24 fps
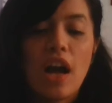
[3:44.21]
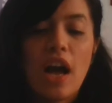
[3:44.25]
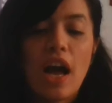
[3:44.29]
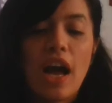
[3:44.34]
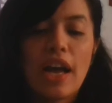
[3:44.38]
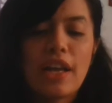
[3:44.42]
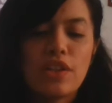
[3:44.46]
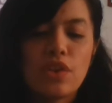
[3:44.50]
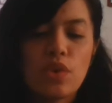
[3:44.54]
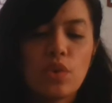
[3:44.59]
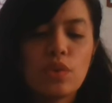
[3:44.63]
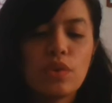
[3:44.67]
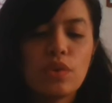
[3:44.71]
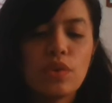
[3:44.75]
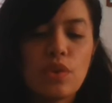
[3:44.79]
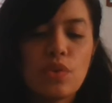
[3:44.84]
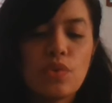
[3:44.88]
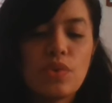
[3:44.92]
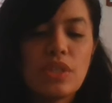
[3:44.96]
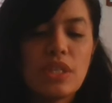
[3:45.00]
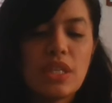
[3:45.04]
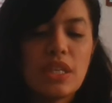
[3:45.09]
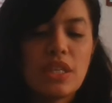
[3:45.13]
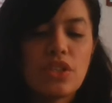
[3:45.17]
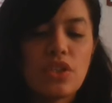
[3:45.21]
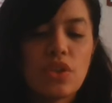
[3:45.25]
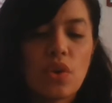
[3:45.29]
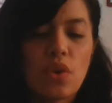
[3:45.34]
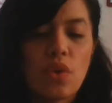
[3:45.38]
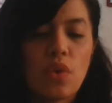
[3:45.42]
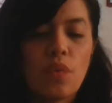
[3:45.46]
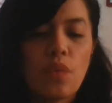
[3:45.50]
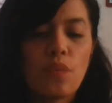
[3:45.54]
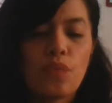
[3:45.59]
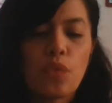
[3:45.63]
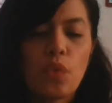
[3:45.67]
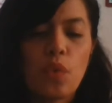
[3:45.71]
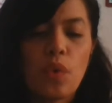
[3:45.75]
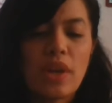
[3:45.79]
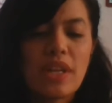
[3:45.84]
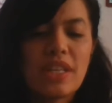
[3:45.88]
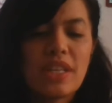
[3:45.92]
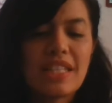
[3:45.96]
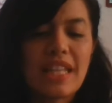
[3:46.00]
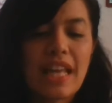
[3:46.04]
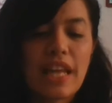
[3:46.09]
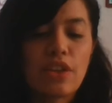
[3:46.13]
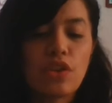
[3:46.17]
I told Lucy so. What
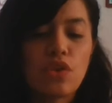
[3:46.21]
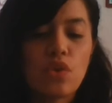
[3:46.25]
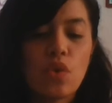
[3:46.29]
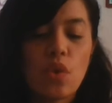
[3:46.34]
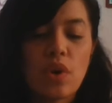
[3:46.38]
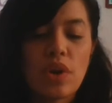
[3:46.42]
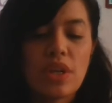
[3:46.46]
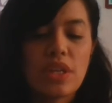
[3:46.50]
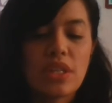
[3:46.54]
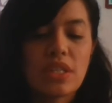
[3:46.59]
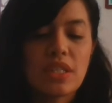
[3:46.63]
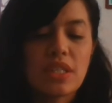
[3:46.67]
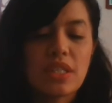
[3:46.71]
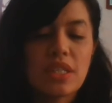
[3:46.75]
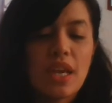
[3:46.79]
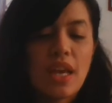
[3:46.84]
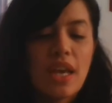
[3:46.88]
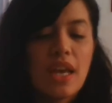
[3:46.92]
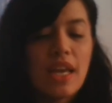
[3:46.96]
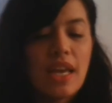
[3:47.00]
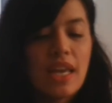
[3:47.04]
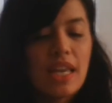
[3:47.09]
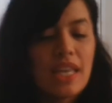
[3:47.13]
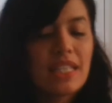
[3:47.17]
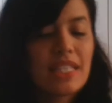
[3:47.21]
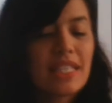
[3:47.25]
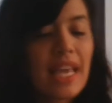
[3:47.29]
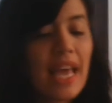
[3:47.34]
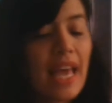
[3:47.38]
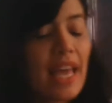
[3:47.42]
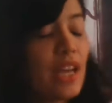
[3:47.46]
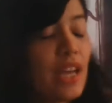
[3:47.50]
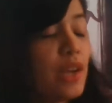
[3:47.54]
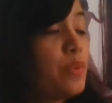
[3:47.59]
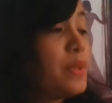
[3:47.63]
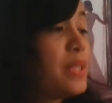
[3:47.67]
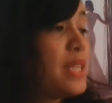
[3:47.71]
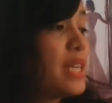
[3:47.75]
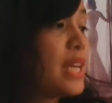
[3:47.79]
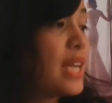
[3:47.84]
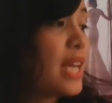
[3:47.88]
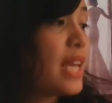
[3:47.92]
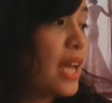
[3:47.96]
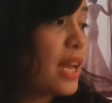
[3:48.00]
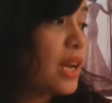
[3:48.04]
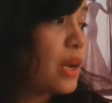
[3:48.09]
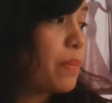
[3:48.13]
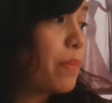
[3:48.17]
is that noise?" His hand was
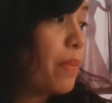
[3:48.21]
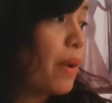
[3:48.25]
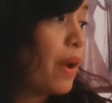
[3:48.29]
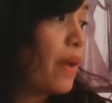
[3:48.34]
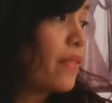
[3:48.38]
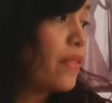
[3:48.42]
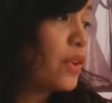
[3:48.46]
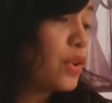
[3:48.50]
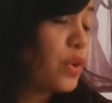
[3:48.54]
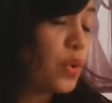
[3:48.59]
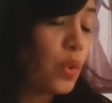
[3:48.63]
again upon